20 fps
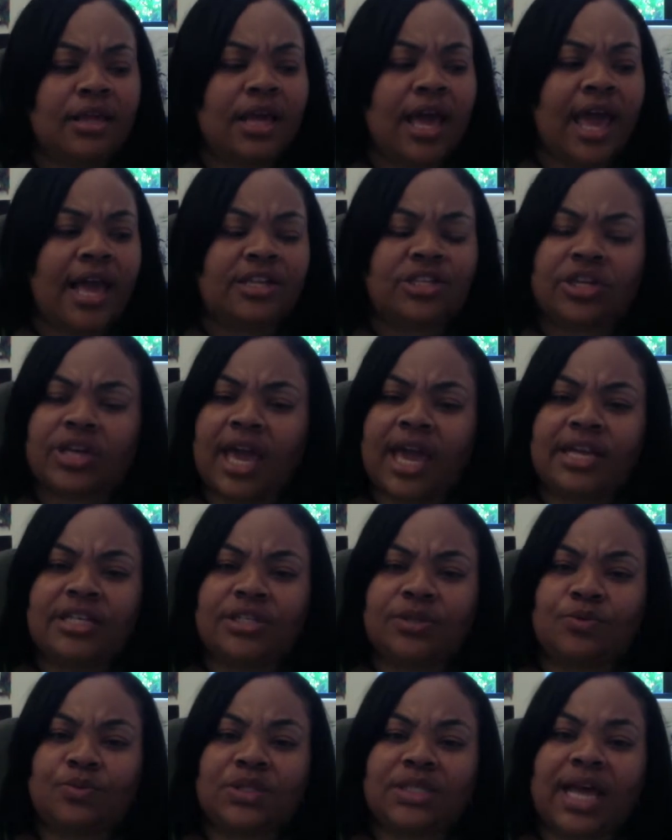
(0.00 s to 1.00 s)

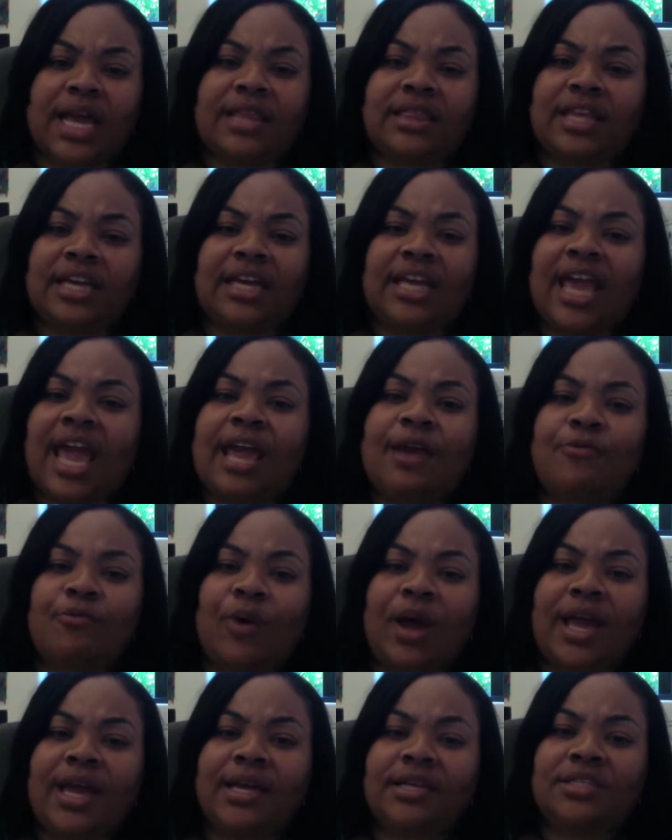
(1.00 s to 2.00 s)
education was like the
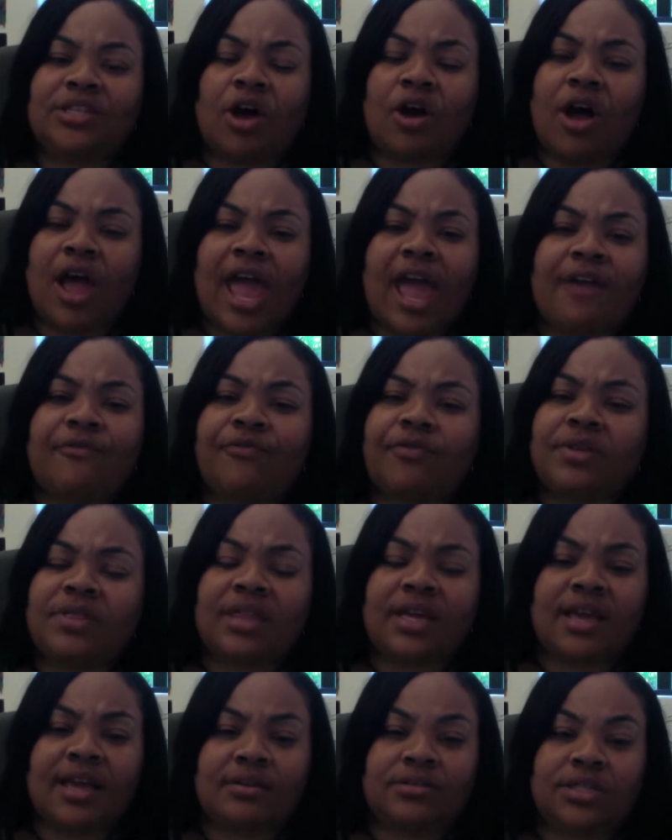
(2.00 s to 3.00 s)
gateway to
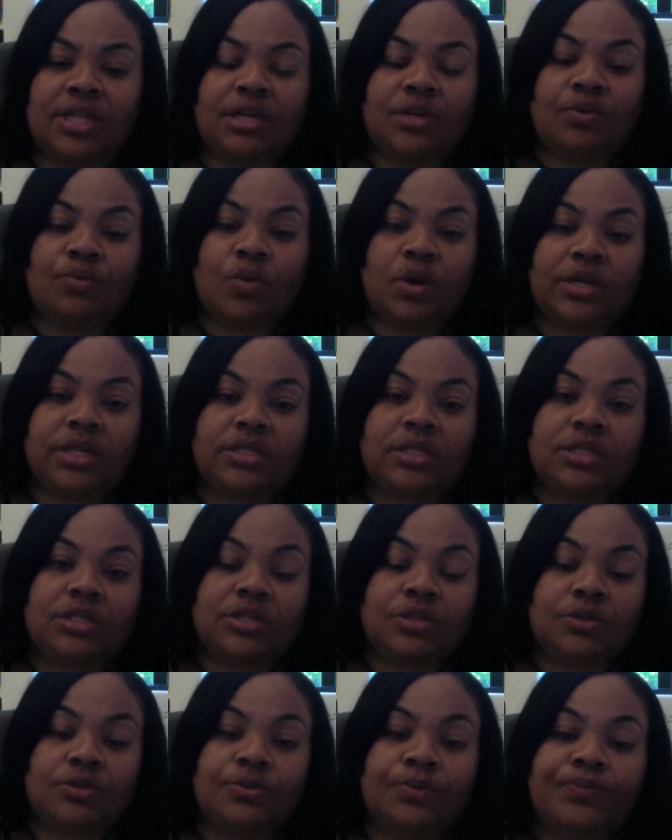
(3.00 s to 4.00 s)
everything else that you wanted to
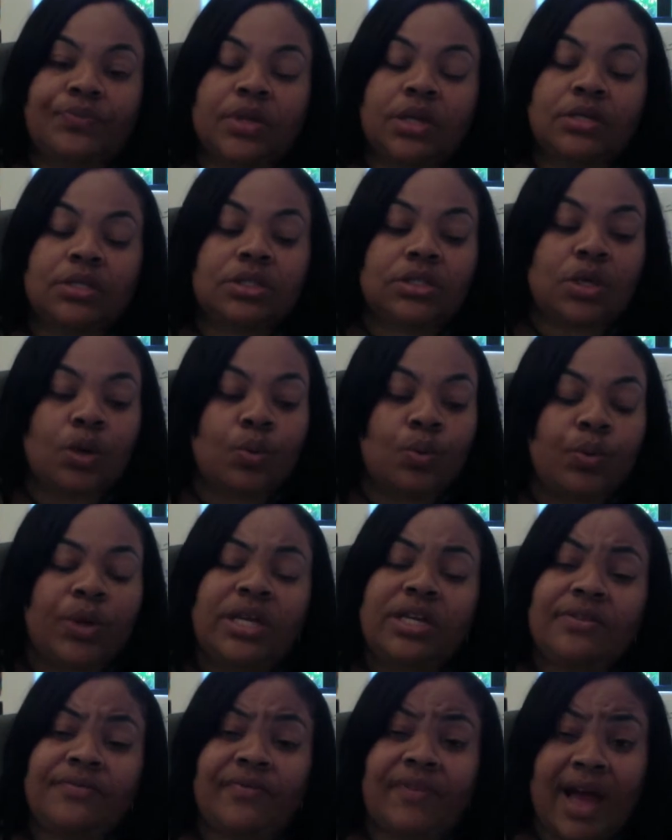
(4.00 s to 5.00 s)
do. So
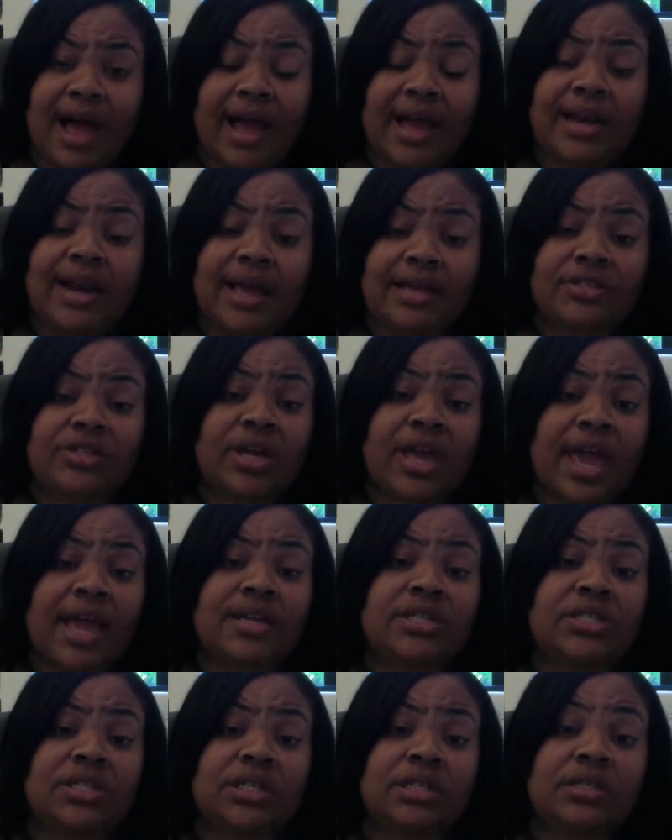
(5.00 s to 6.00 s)
we define
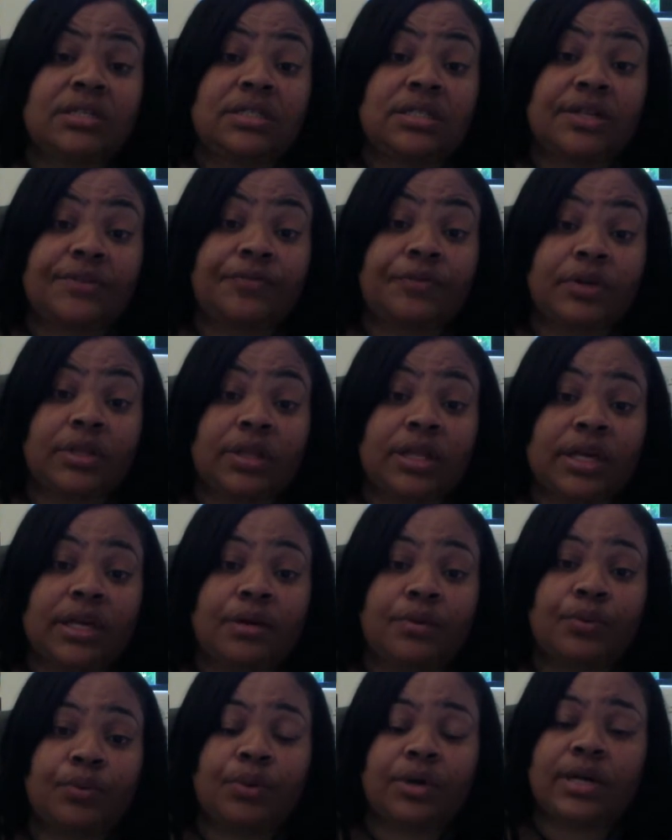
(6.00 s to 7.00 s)
education differently.
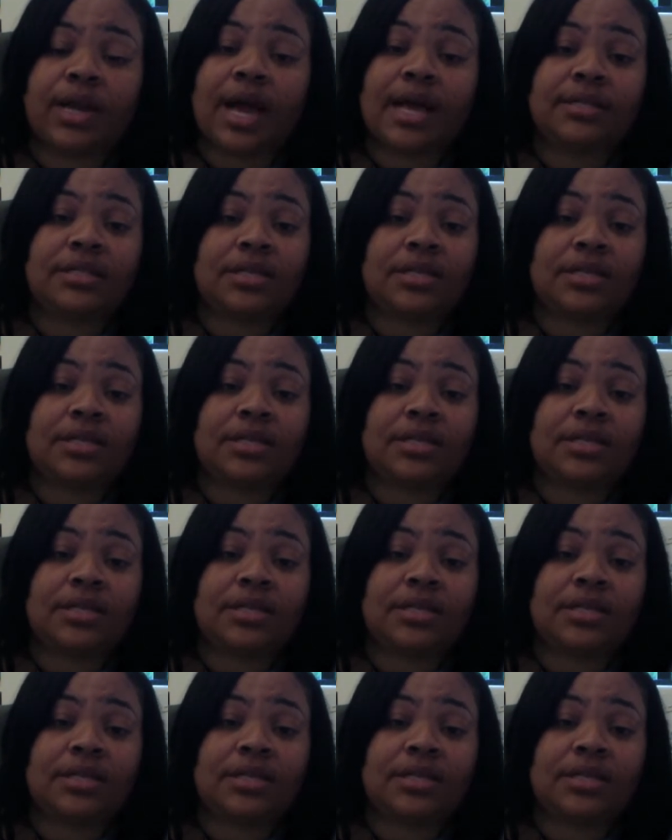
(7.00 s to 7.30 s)
We're not